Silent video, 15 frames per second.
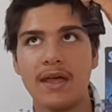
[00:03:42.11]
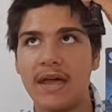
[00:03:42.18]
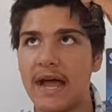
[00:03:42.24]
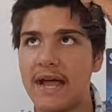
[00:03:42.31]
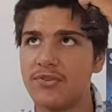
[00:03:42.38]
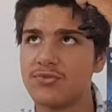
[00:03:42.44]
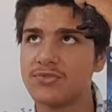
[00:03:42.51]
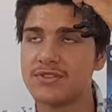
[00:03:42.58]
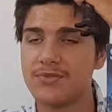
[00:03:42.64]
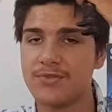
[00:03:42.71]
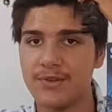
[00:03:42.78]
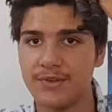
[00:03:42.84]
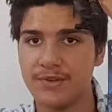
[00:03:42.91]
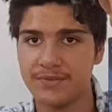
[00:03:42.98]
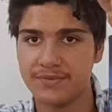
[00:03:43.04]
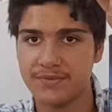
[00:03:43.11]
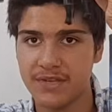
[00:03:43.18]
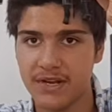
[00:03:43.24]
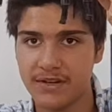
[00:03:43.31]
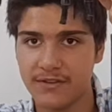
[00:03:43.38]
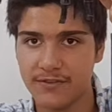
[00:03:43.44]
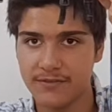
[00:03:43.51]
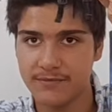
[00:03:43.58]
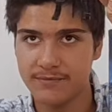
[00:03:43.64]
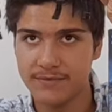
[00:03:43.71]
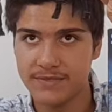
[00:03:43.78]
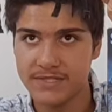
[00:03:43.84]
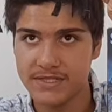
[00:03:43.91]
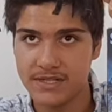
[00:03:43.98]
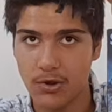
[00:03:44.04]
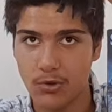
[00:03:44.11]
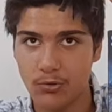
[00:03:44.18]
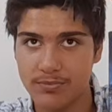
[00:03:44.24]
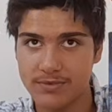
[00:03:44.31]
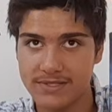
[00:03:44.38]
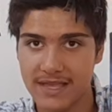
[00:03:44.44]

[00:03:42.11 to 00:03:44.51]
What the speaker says: and also the kind of sculpts